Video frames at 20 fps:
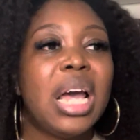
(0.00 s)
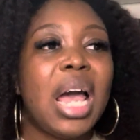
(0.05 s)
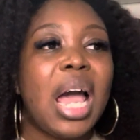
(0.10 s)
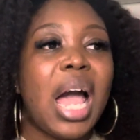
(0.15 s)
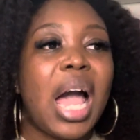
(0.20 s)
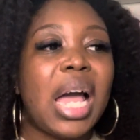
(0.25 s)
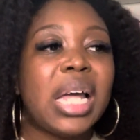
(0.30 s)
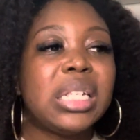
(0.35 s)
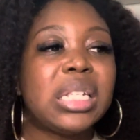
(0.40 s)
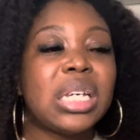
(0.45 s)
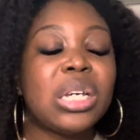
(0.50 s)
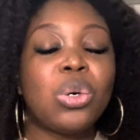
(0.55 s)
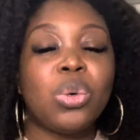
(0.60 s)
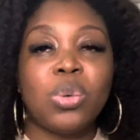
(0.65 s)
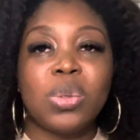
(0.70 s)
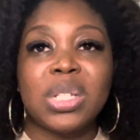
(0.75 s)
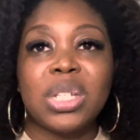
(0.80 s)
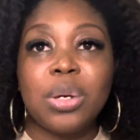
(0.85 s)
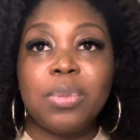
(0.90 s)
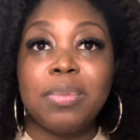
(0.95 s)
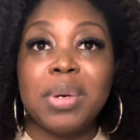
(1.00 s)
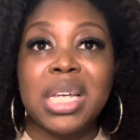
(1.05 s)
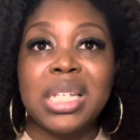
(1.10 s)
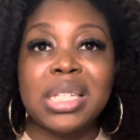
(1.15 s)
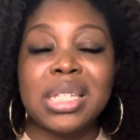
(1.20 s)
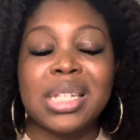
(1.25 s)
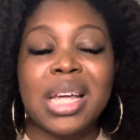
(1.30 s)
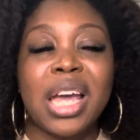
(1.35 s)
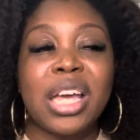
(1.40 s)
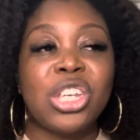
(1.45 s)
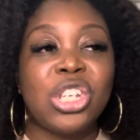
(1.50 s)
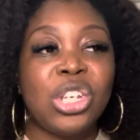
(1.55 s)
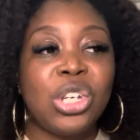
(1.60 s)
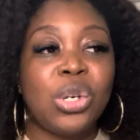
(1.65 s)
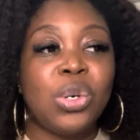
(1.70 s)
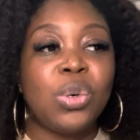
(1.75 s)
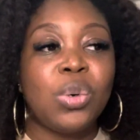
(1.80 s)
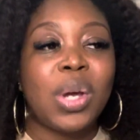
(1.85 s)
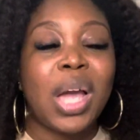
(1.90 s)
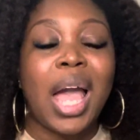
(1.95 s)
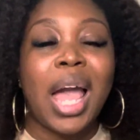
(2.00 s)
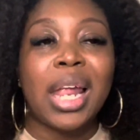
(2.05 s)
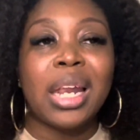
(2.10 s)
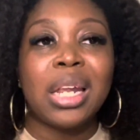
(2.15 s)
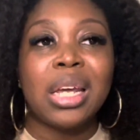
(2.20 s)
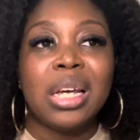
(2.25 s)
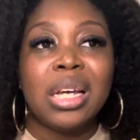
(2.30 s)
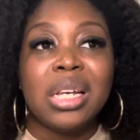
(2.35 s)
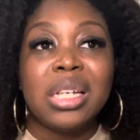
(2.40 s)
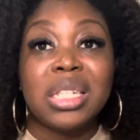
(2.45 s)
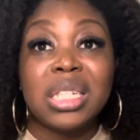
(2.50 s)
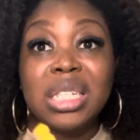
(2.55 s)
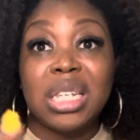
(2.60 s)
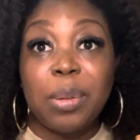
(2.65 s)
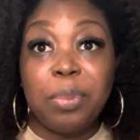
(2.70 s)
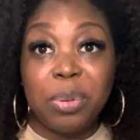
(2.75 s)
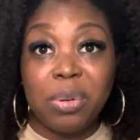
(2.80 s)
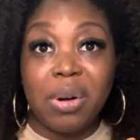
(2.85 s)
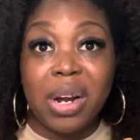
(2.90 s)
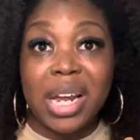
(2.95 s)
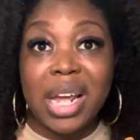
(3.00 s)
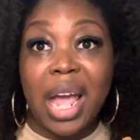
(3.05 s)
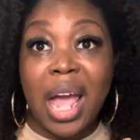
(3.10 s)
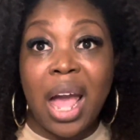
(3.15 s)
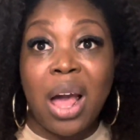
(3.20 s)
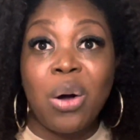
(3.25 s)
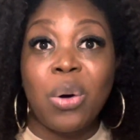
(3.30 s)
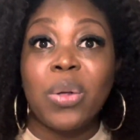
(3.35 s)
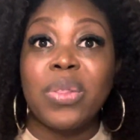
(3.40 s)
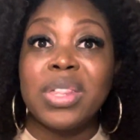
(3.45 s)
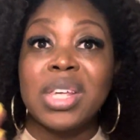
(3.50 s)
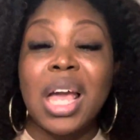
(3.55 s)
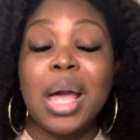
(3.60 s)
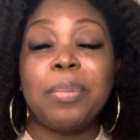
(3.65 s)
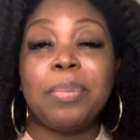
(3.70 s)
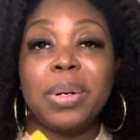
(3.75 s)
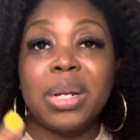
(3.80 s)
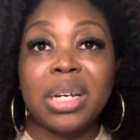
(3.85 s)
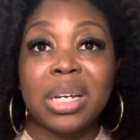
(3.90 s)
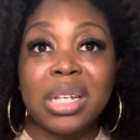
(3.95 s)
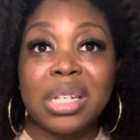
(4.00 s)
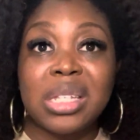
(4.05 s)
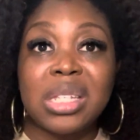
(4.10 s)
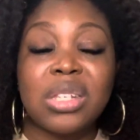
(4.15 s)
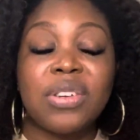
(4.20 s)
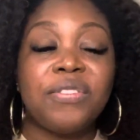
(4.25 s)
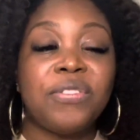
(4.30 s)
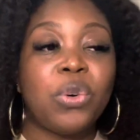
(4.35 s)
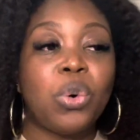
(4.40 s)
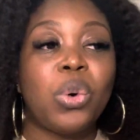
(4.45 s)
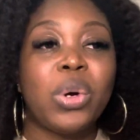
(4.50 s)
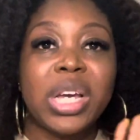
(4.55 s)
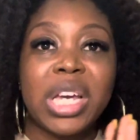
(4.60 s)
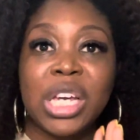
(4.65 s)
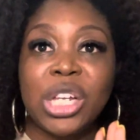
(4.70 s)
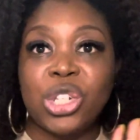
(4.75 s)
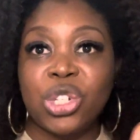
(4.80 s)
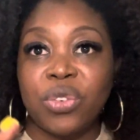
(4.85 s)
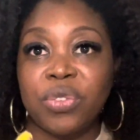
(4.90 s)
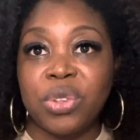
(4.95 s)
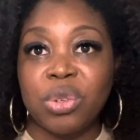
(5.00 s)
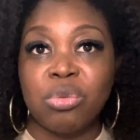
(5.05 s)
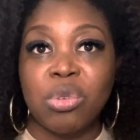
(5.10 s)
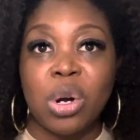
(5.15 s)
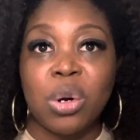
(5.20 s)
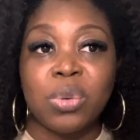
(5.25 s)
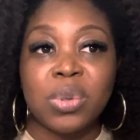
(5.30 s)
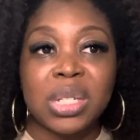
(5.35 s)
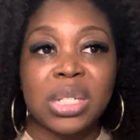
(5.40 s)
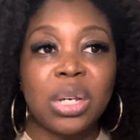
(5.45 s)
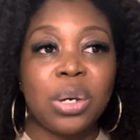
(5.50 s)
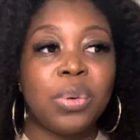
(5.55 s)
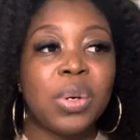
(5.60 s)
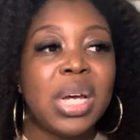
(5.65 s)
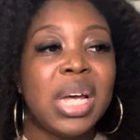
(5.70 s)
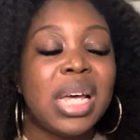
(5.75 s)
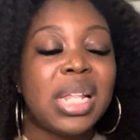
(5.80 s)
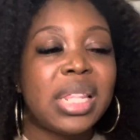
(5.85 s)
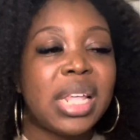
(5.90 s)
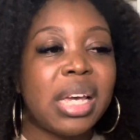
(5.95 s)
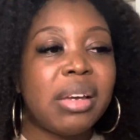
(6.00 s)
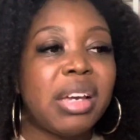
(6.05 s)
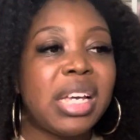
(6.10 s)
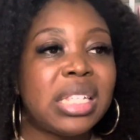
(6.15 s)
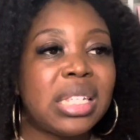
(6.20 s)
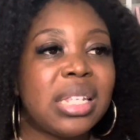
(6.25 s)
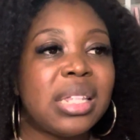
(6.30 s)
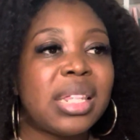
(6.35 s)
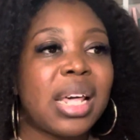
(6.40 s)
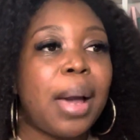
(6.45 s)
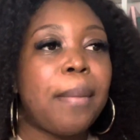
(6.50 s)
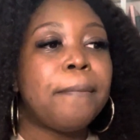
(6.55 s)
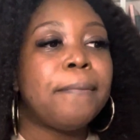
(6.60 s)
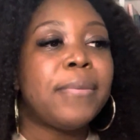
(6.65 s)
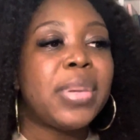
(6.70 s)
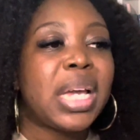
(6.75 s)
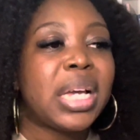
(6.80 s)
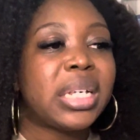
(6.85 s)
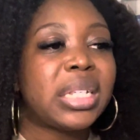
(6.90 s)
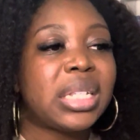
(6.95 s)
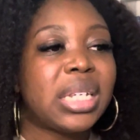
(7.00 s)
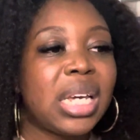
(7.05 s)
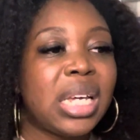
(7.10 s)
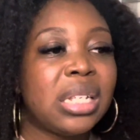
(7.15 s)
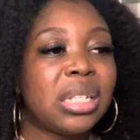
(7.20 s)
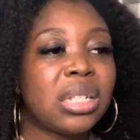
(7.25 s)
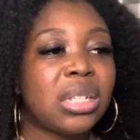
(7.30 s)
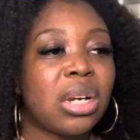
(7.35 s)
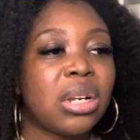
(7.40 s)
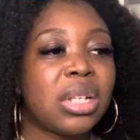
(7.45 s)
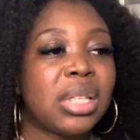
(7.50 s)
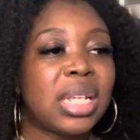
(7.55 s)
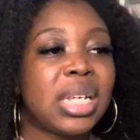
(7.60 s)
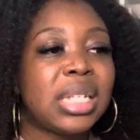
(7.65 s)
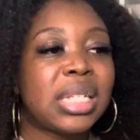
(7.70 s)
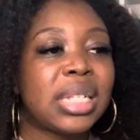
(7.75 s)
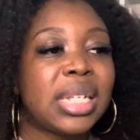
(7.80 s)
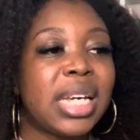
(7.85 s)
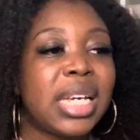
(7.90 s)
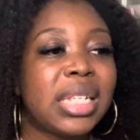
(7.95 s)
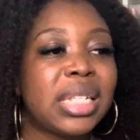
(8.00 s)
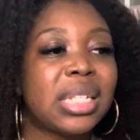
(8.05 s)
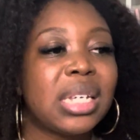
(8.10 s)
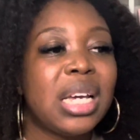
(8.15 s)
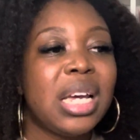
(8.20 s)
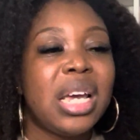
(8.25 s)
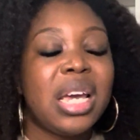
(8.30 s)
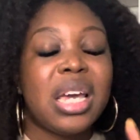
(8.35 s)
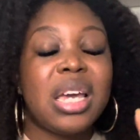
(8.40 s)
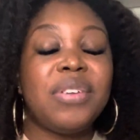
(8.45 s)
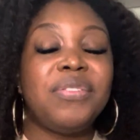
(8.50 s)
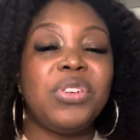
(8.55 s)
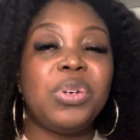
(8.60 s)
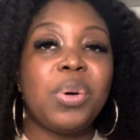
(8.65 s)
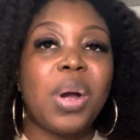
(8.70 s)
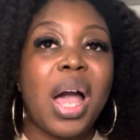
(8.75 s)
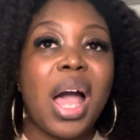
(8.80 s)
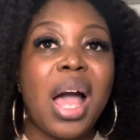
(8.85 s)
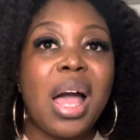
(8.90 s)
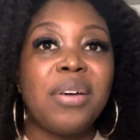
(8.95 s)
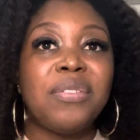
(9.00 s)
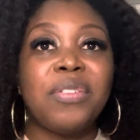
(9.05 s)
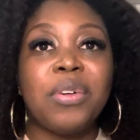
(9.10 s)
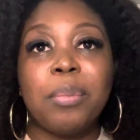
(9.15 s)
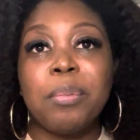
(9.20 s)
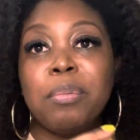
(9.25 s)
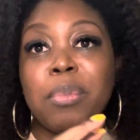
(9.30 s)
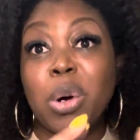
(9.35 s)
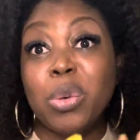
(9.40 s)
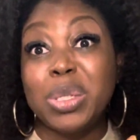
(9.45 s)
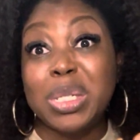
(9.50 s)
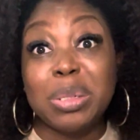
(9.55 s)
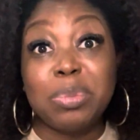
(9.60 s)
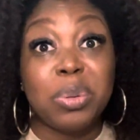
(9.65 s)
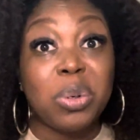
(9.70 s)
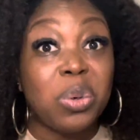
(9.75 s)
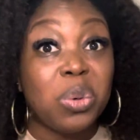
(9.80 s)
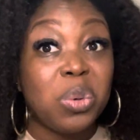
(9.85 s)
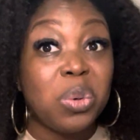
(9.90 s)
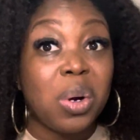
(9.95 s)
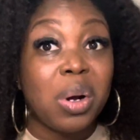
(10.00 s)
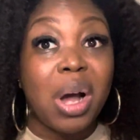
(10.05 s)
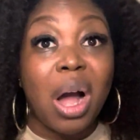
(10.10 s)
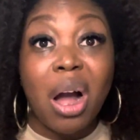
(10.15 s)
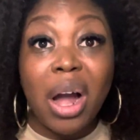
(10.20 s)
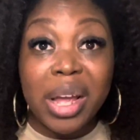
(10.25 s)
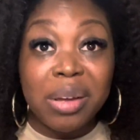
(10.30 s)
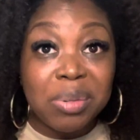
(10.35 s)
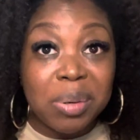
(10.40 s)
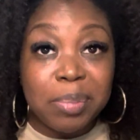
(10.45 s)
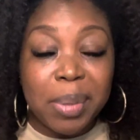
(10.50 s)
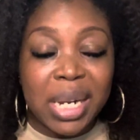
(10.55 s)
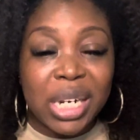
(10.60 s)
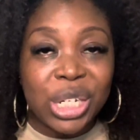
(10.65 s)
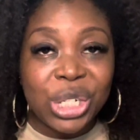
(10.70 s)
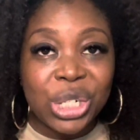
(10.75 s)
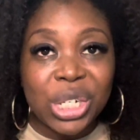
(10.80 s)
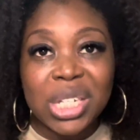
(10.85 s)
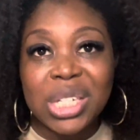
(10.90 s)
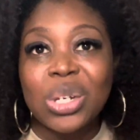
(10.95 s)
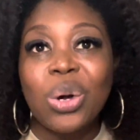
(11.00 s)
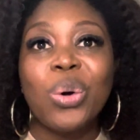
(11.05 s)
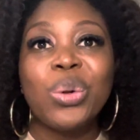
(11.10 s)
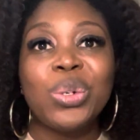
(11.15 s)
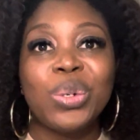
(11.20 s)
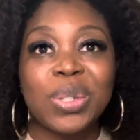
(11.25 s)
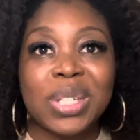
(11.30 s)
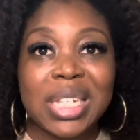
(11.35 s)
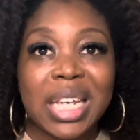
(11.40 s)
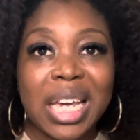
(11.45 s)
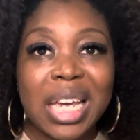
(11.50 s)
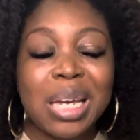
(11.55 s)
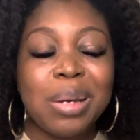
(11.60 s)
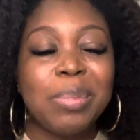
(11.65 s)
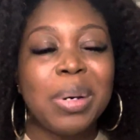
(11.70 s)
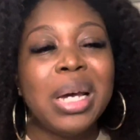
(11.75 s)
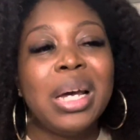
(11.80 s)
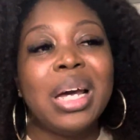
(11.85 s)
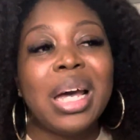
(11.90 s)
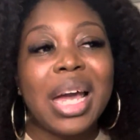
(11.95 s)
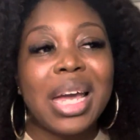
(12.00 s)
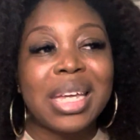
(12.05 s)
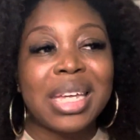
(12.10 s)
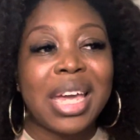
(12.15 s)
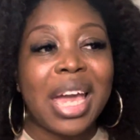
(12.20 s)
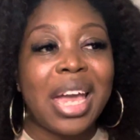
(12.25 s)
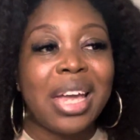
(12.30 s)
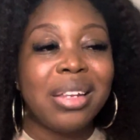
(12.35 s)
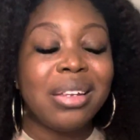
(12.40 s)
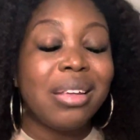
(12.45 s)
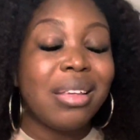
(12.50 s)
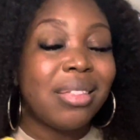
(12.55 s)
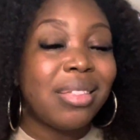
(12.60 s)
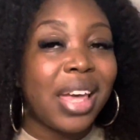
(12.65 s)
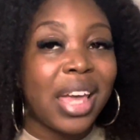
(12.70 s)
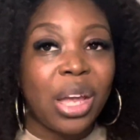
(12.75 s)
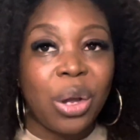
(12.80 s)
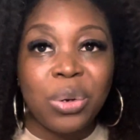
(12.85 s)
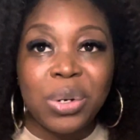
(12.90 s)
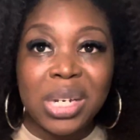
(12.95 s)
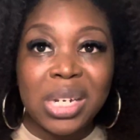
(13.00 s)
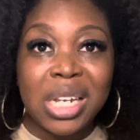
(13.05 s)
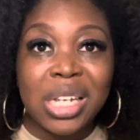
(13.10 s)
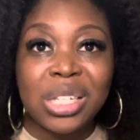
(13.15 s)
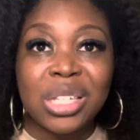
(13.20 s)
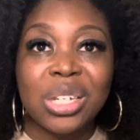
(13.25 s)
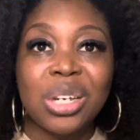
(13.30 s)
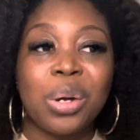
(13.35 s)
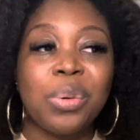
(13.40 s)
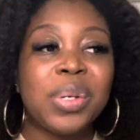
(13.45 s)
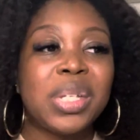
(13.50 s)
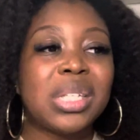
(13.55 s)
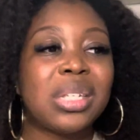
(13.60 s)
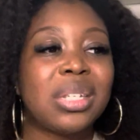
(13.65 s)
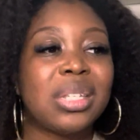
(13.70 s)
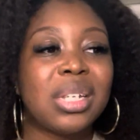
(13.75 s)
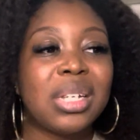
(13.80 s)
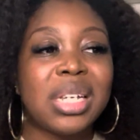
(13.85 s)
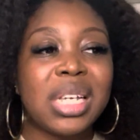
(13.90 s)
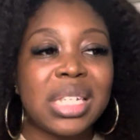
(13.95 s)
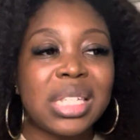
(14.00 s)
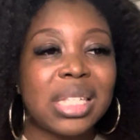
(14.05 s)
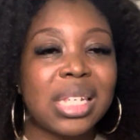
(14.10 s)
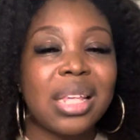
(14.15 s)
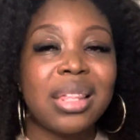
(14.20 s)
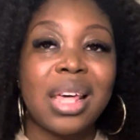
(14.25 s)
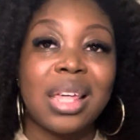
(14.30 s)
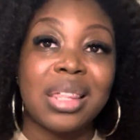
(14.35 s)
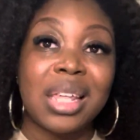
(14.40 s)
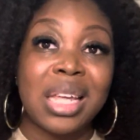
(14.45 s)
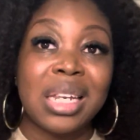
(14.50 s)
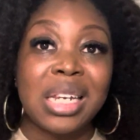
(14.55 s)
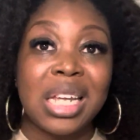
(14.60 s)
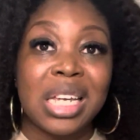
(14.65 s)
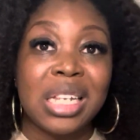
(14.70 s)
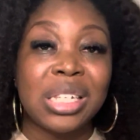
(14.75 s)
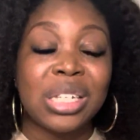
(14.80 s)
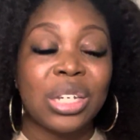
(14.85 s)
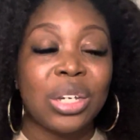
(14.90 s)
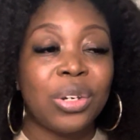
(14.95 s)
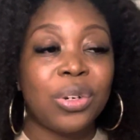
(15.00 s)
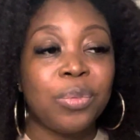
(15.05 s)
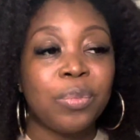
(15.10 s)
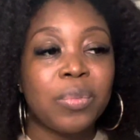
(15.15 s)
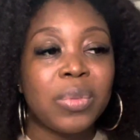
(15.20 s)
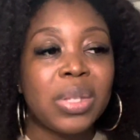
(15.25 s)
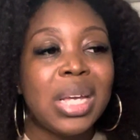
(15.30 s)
And it also means that you can separate out the applicants for each of the roles. So there isn't that mix inside of these lists. If you have multiple hiring managers on your team, again, they only need to go into the list that they need to.